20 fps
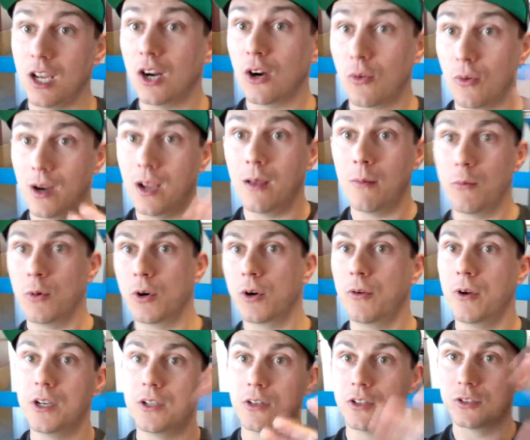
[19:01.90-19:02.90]
on Grimm when
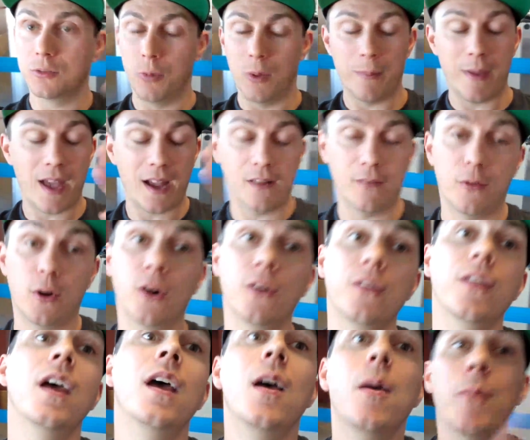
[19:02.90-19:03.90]
creatures went back and forth.
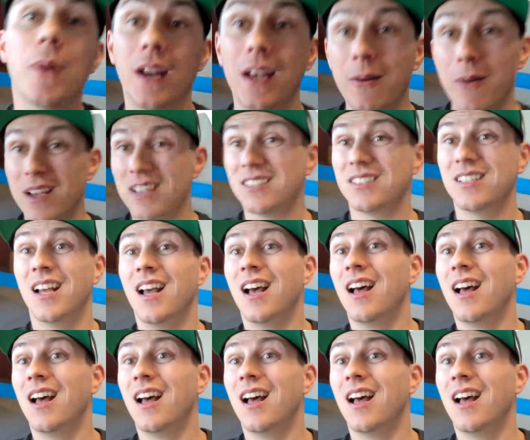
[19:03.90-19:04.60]
But anyways,